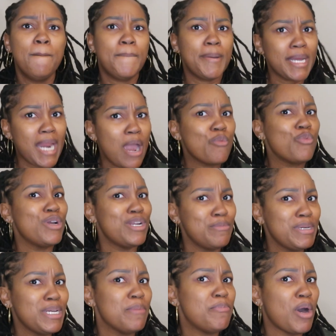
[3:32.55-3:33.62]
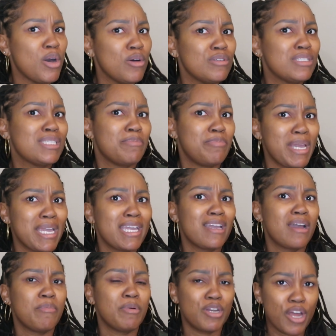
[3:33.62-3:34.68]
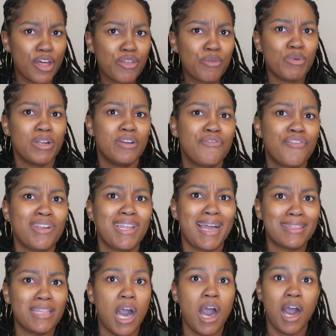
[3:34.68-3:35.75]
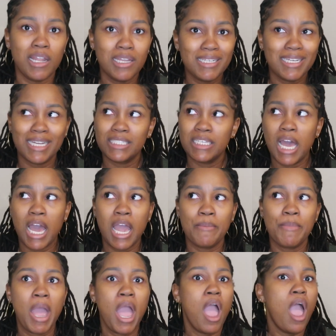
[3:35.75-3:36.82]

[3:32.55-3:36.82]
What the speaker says: but I wouldn't be opposed to picking up another one for like the holiday time.